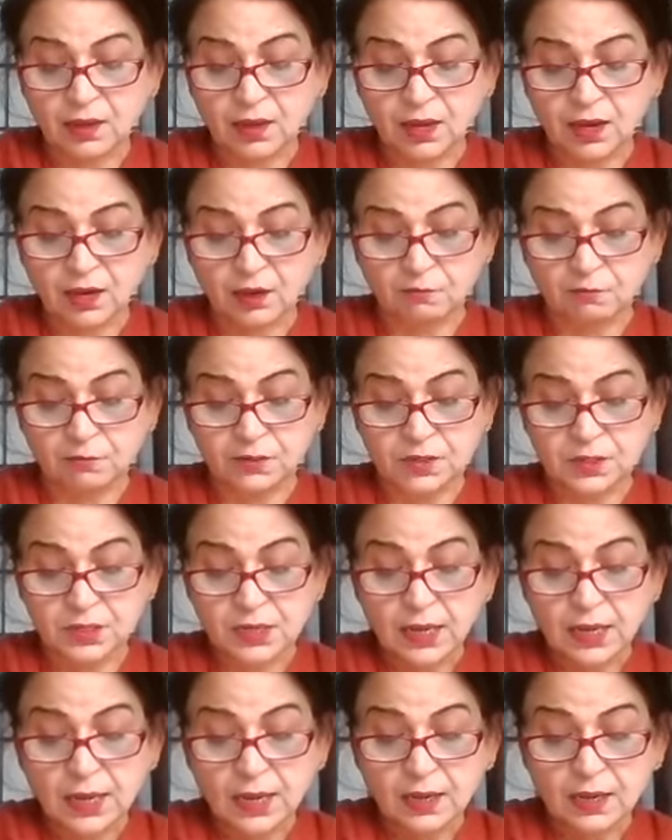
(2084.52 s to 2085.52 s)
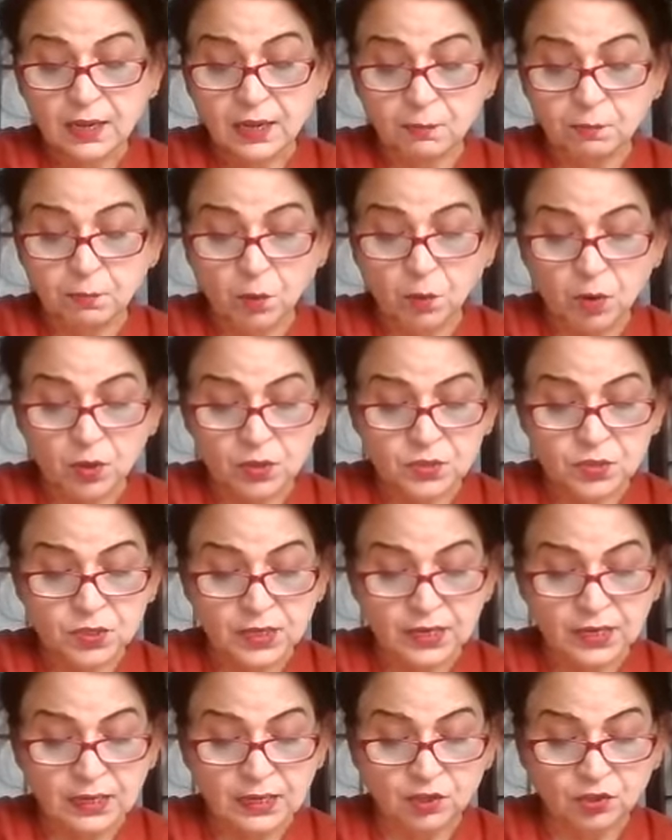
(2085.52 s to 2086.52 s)
edifice. He paused
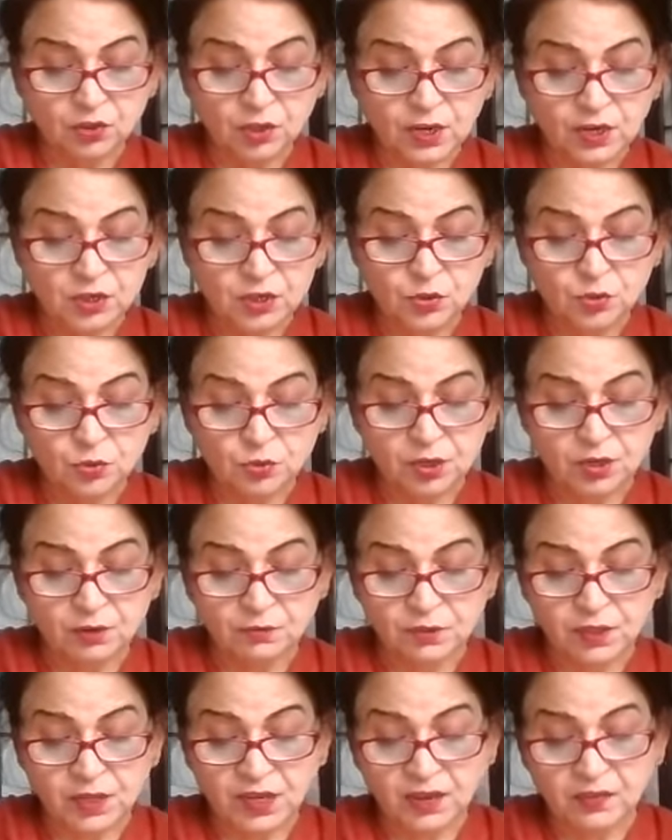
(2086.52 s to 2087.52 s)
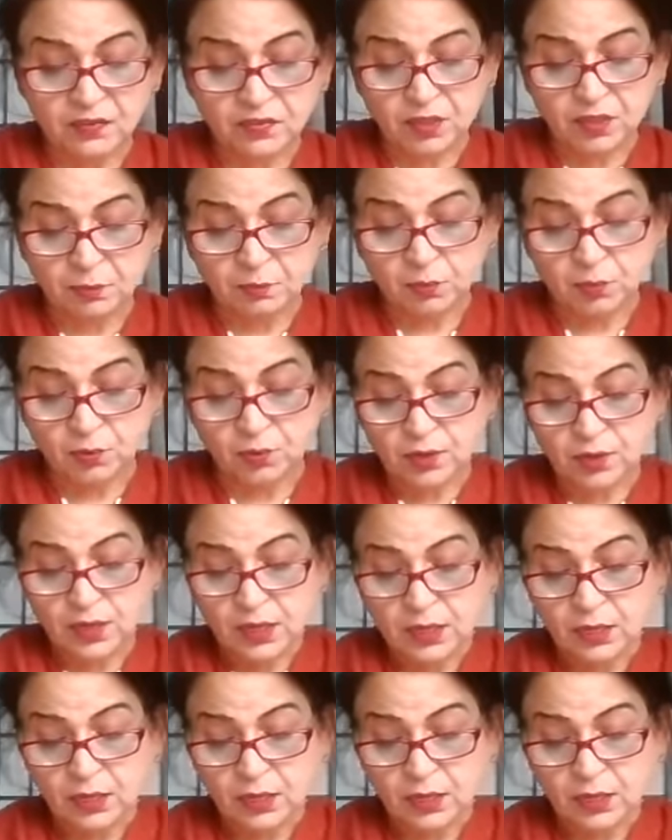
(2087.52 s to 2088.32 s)
at the threshold of the Antapur.